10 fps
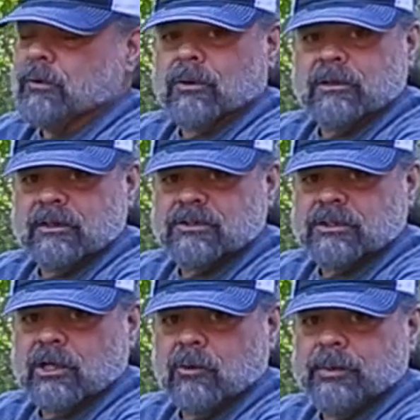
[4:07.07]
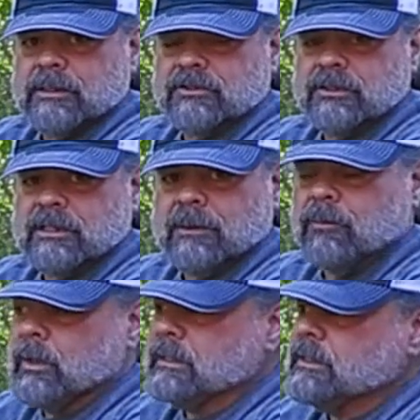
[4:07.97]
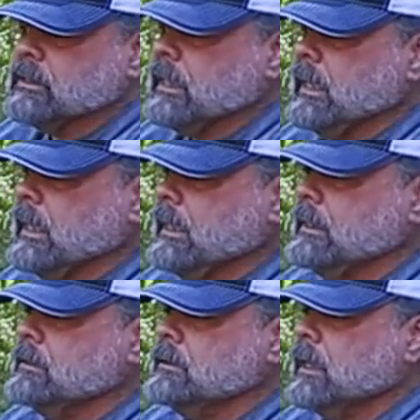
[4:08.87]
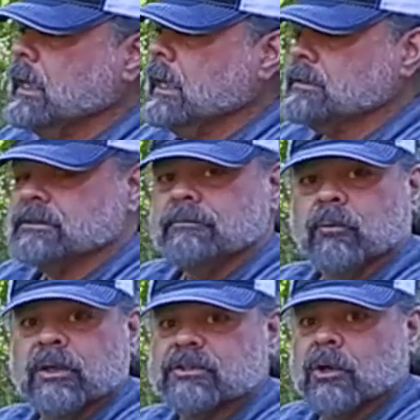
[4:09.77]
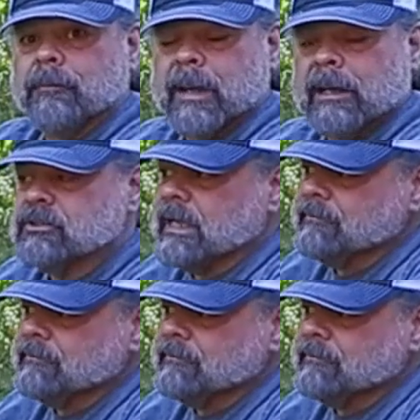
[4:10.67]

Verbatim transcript: you order this scope, it doesn't come with a uh, with scope mounts. You